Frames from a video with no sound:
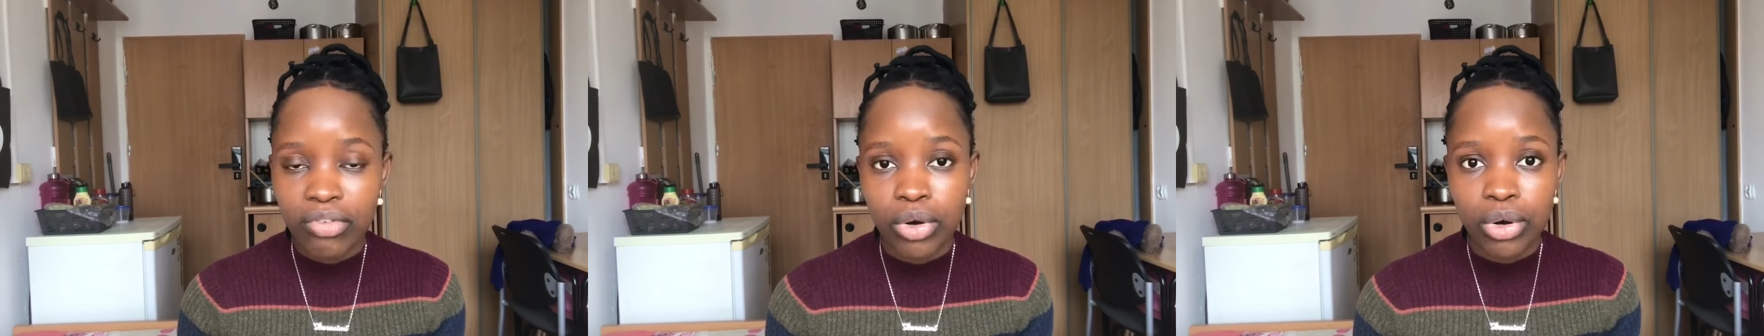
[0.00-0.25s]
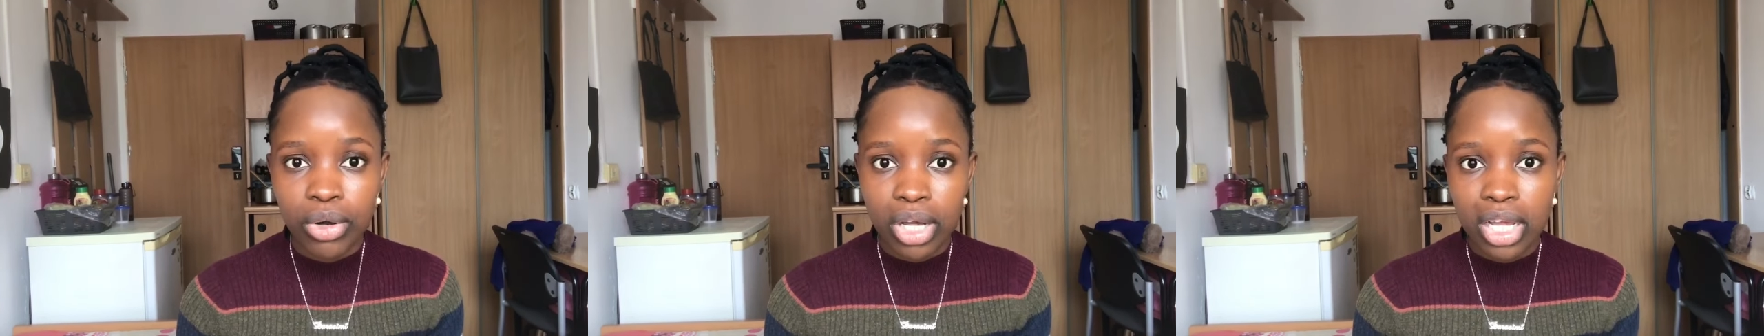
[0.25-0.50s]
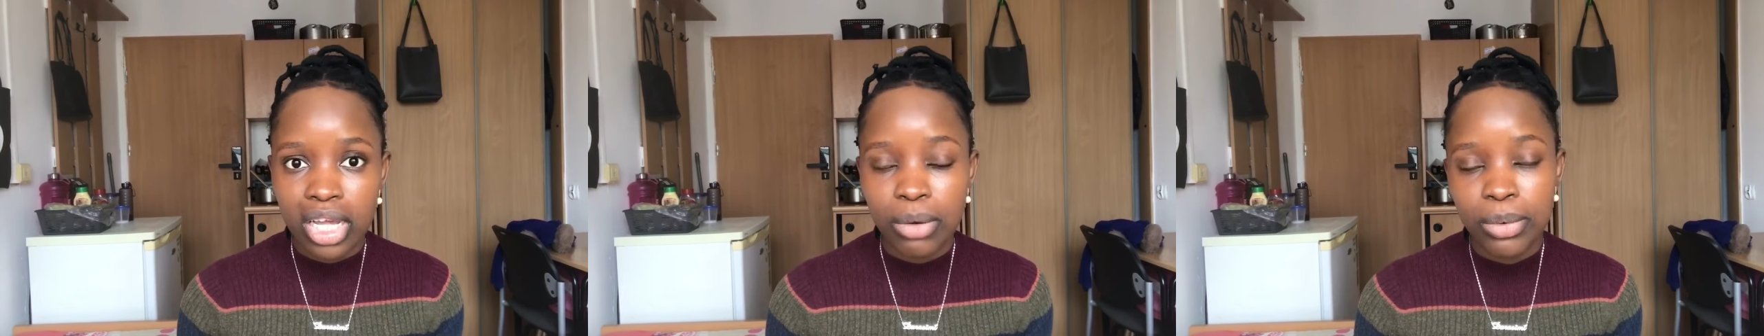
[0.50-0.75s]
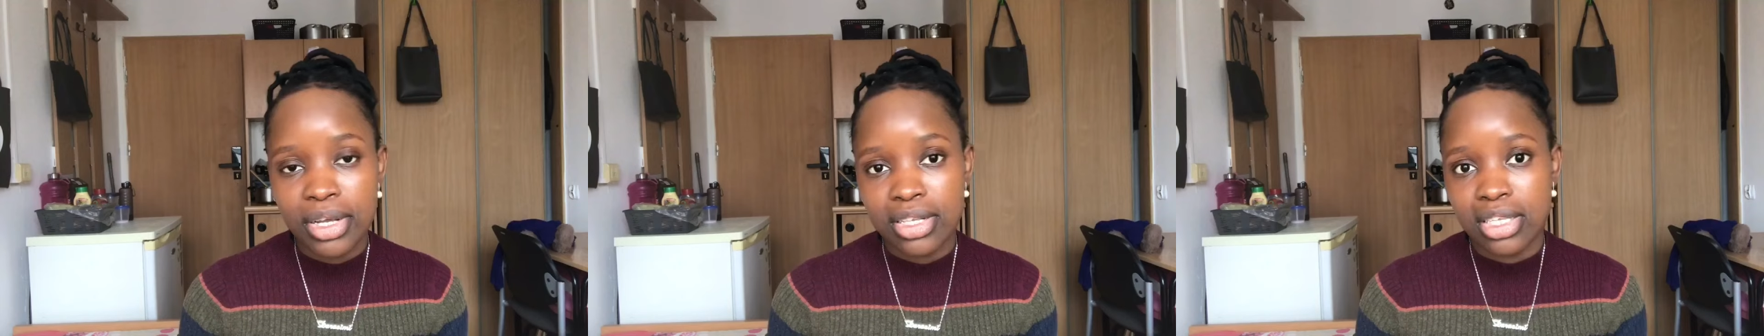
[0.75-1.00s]
for longer
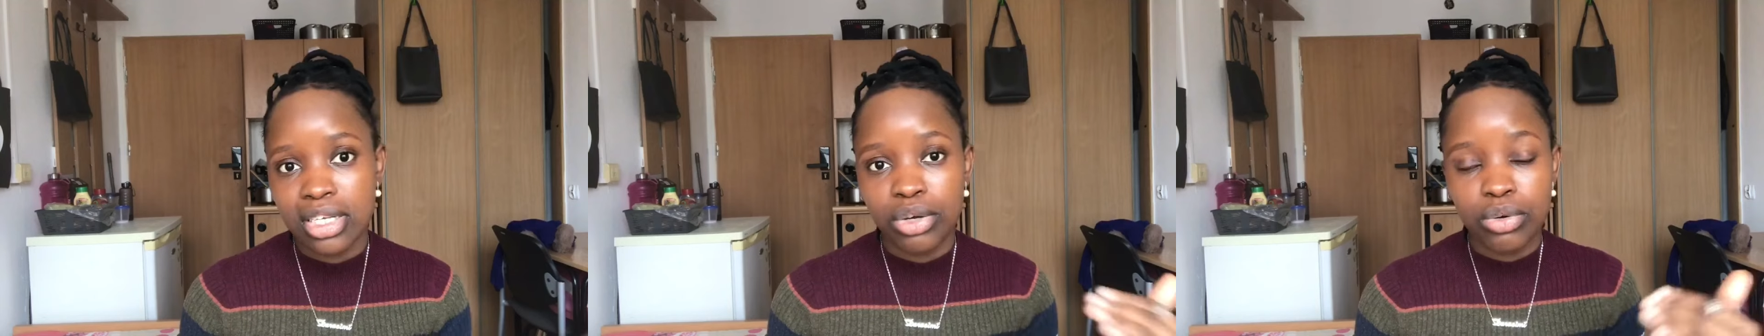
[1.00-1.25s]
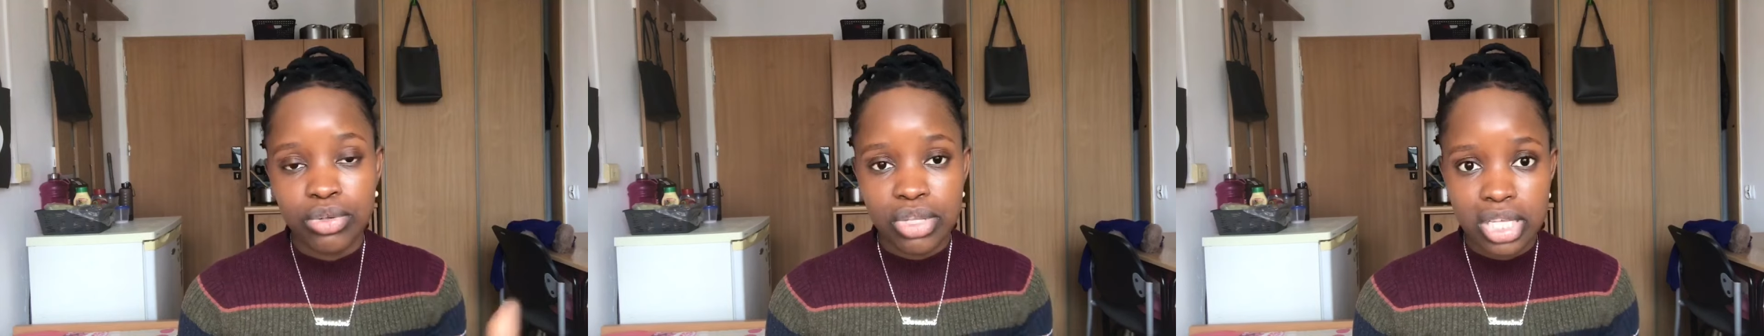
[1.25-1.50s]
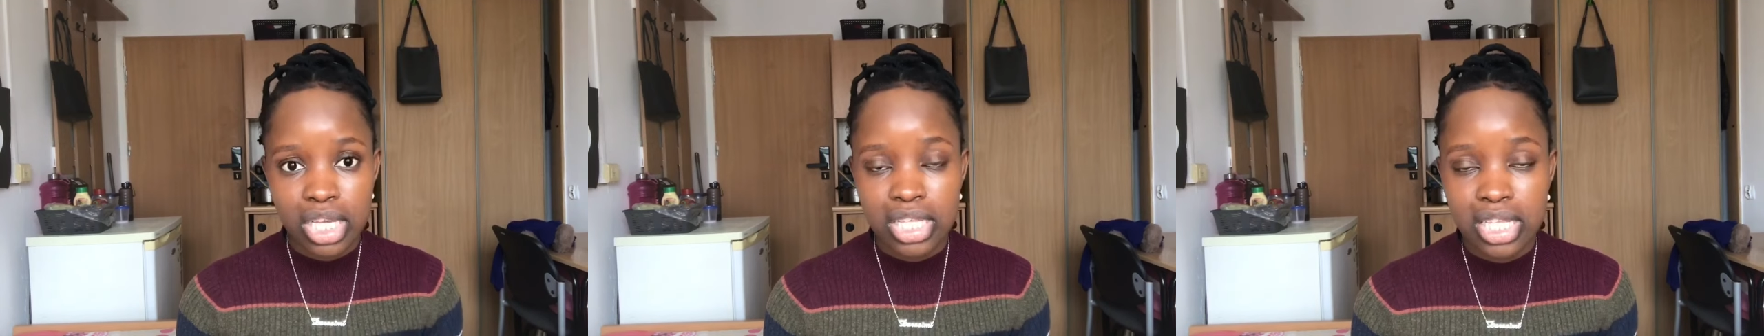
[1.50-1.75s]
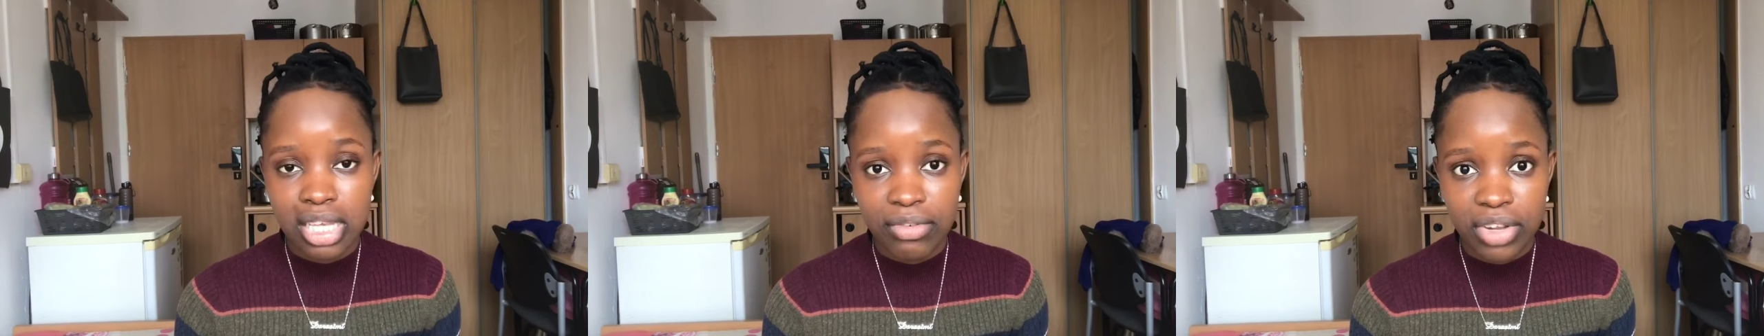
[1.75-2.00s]
hours and also
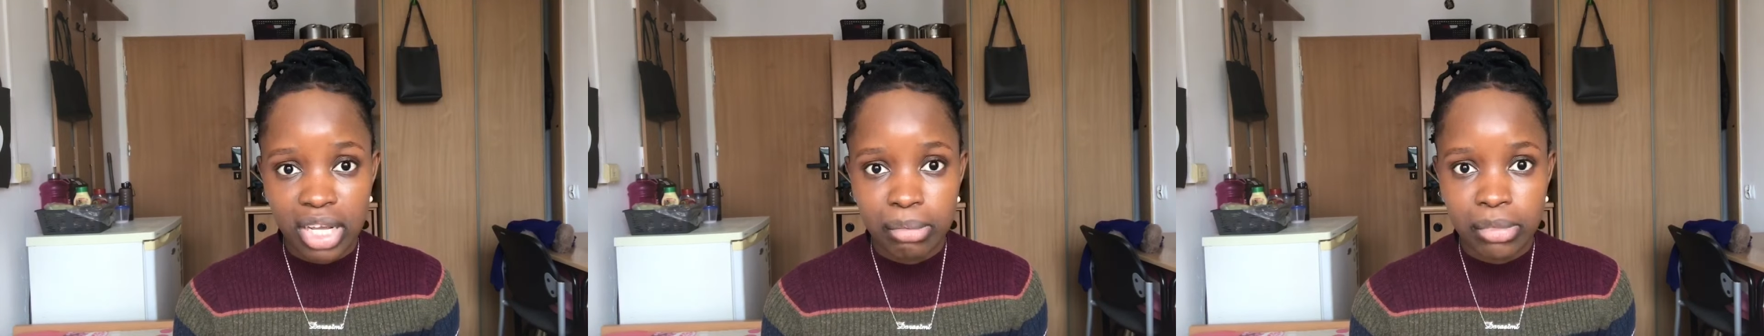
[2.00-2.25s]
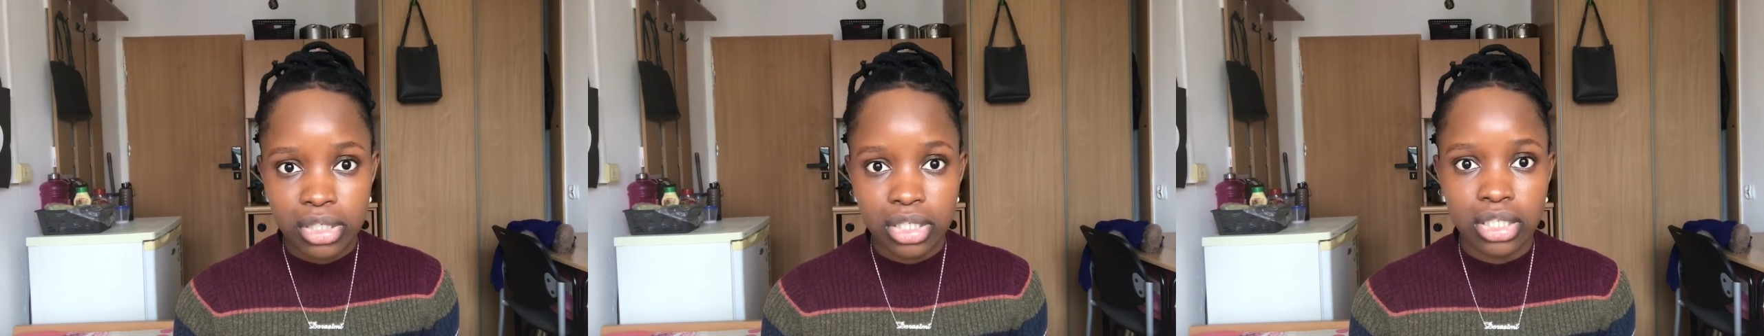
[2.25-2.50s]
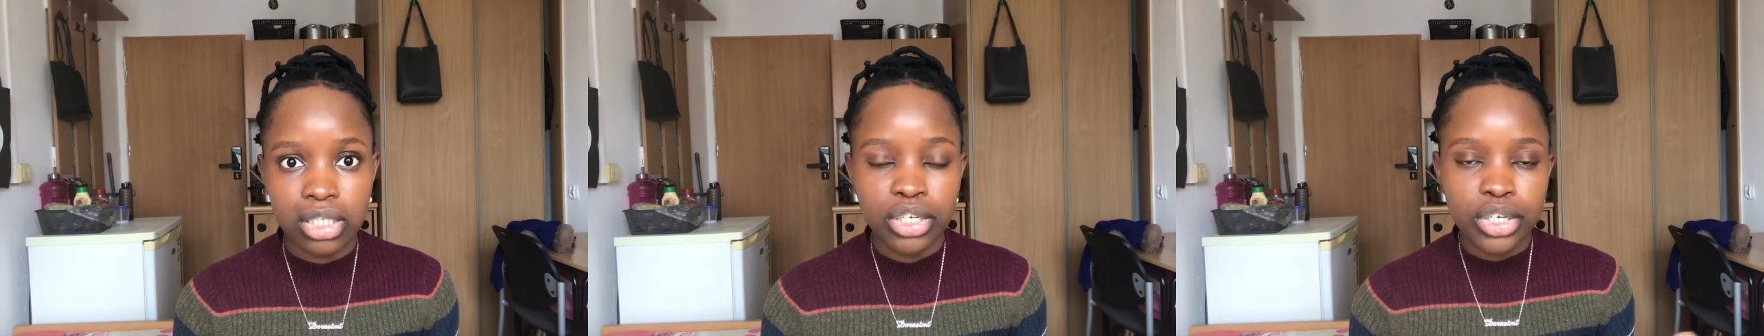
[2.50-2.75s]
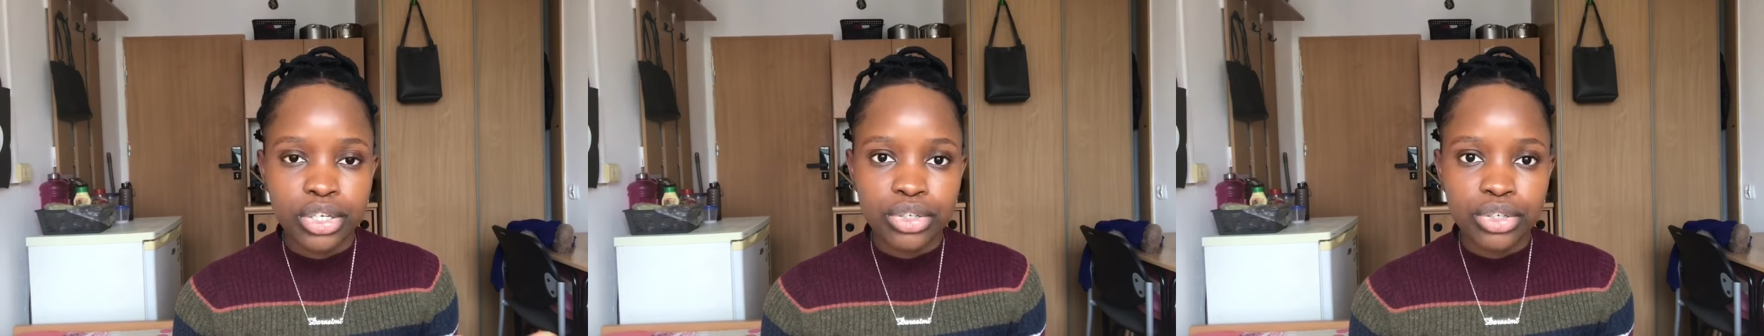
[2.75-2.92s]
save that money.